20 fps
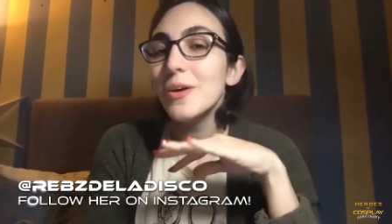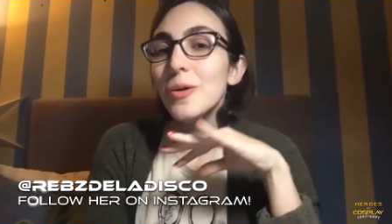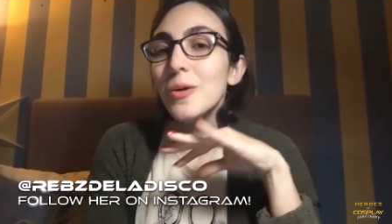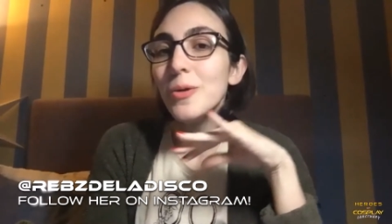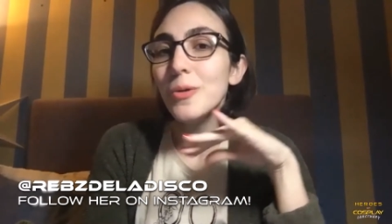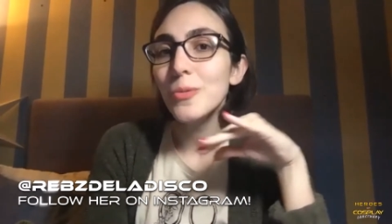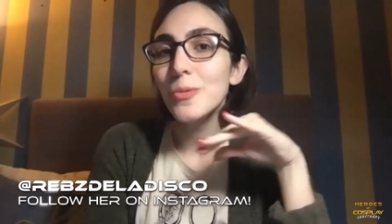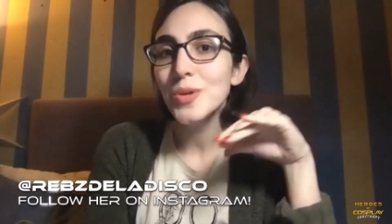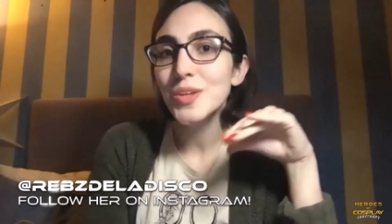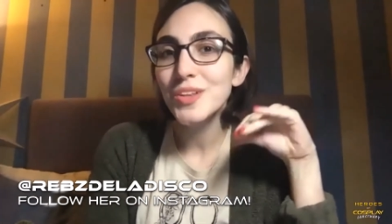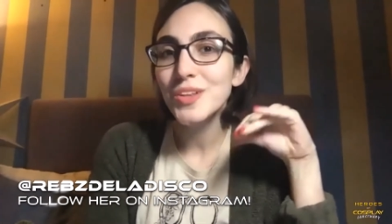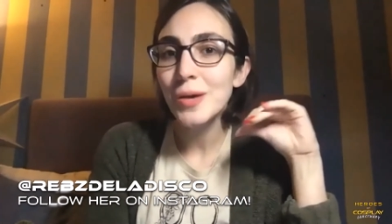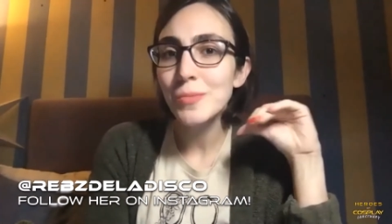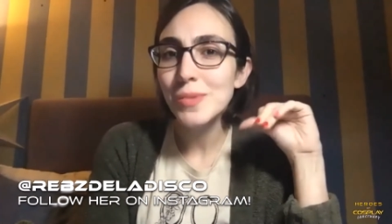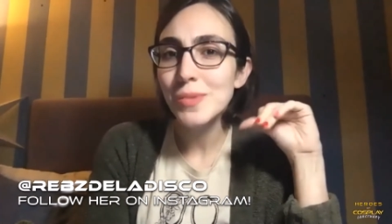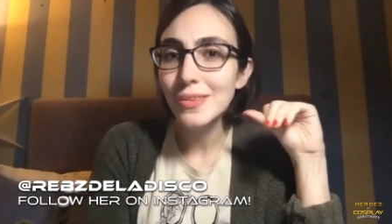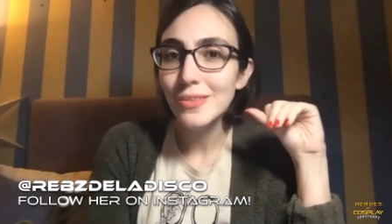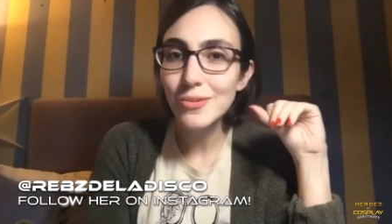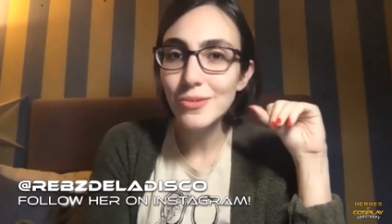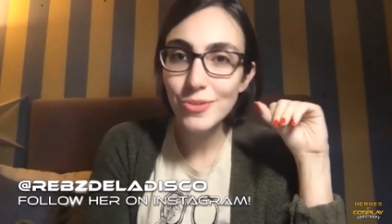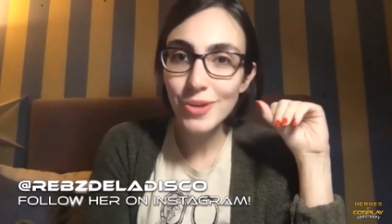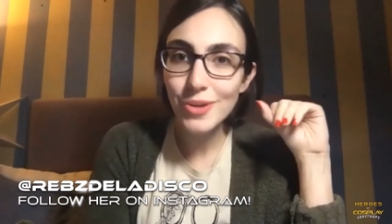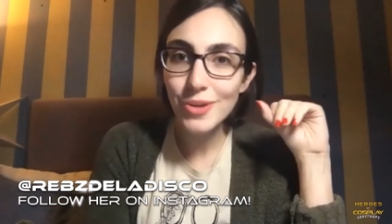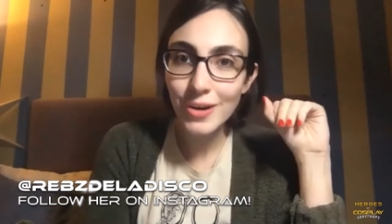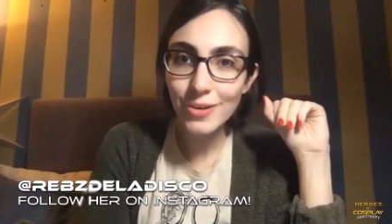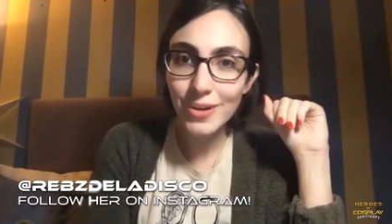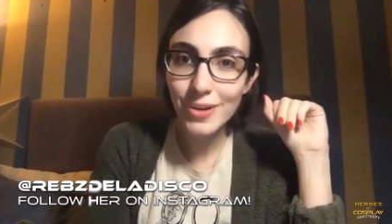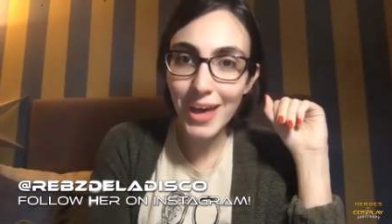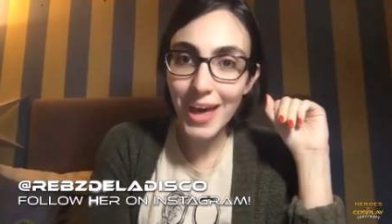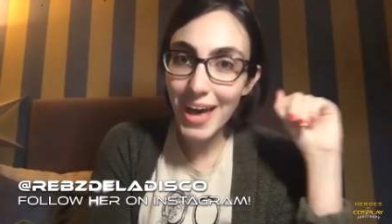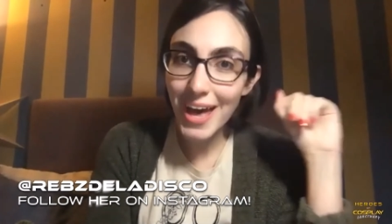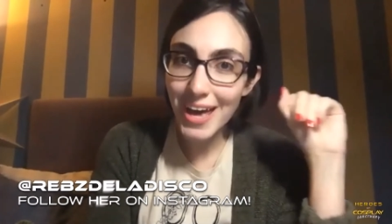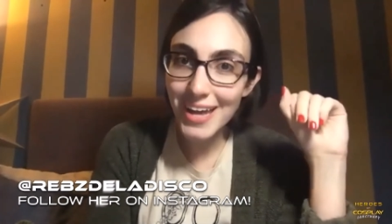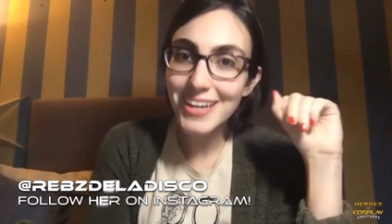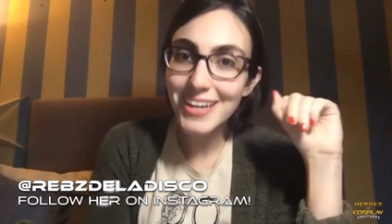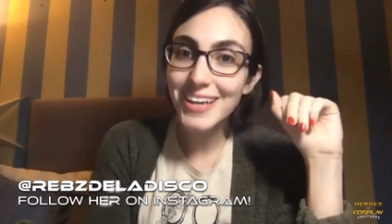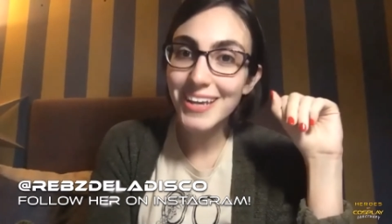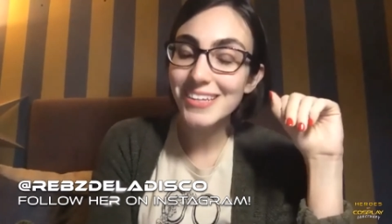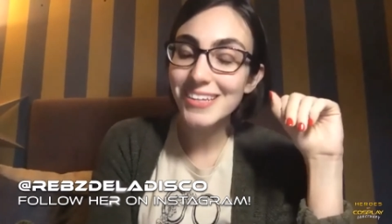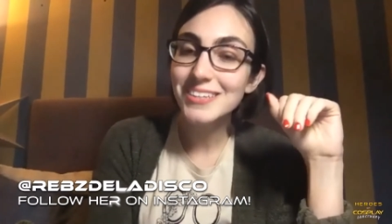oh well, let me learn how to
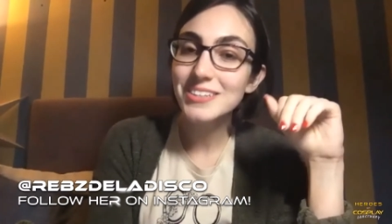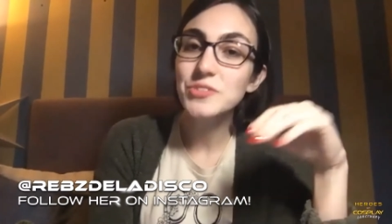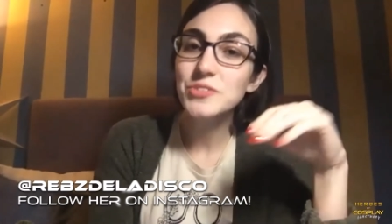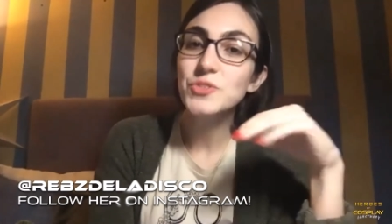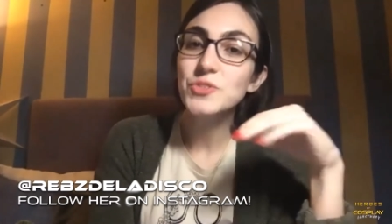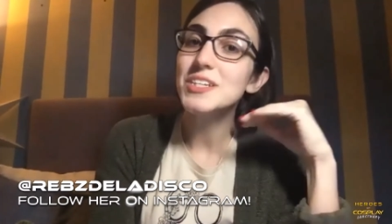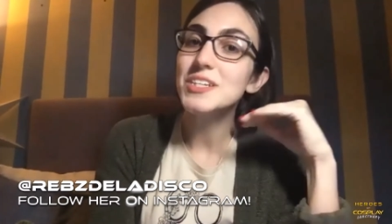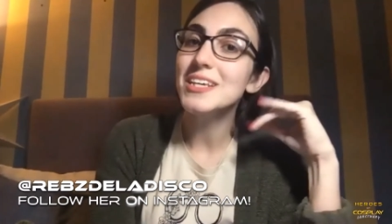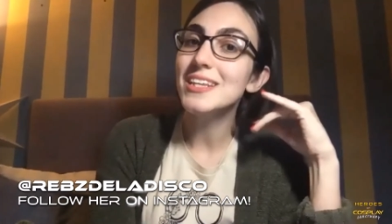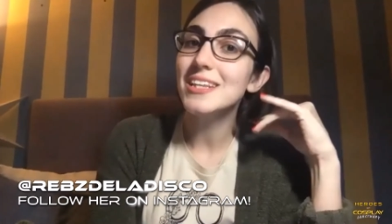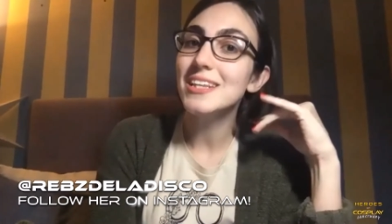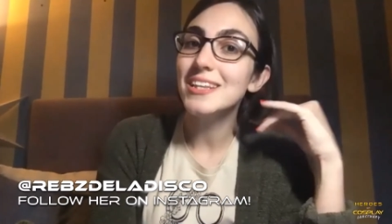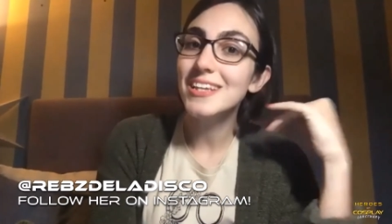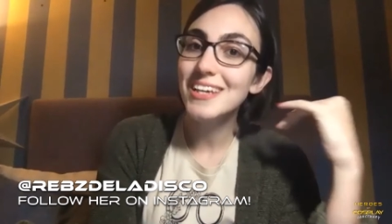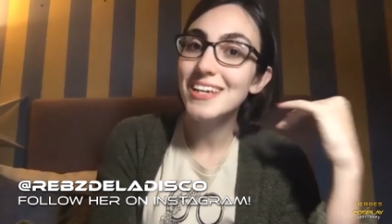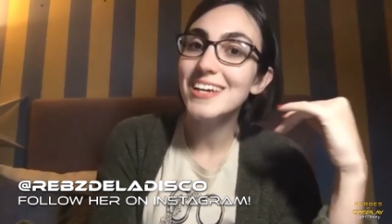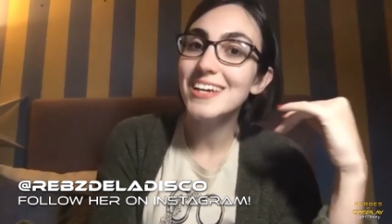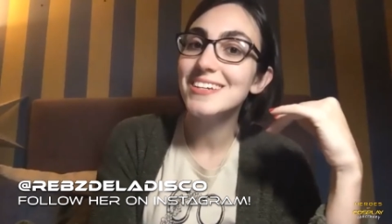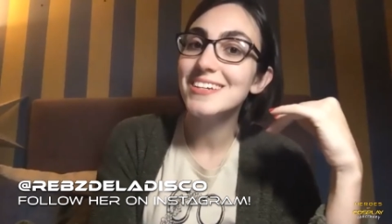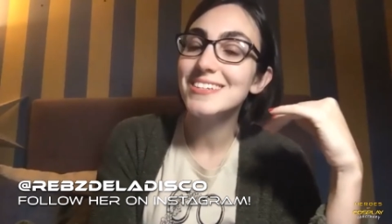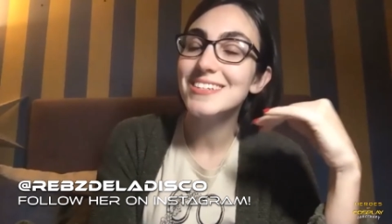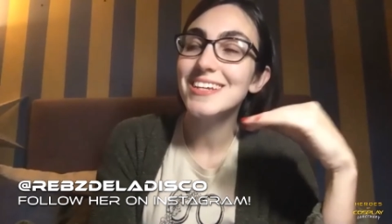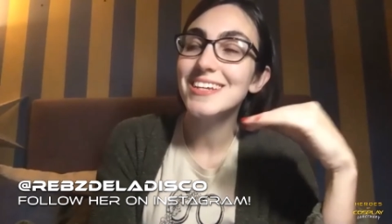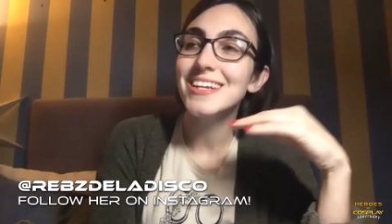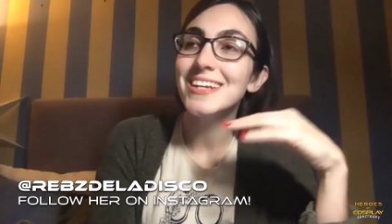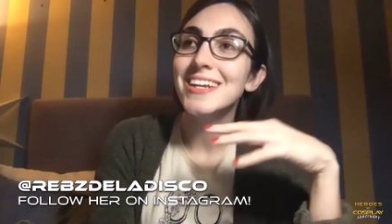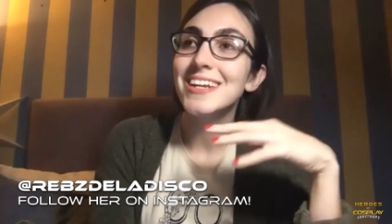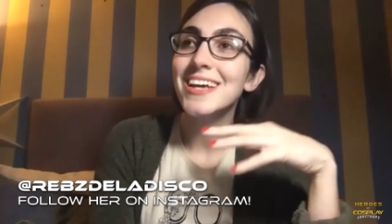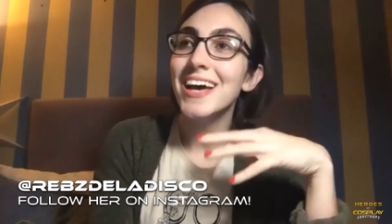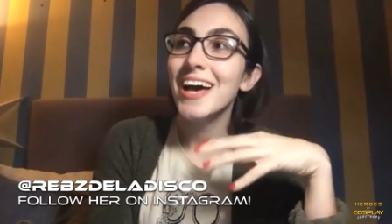edit using these, and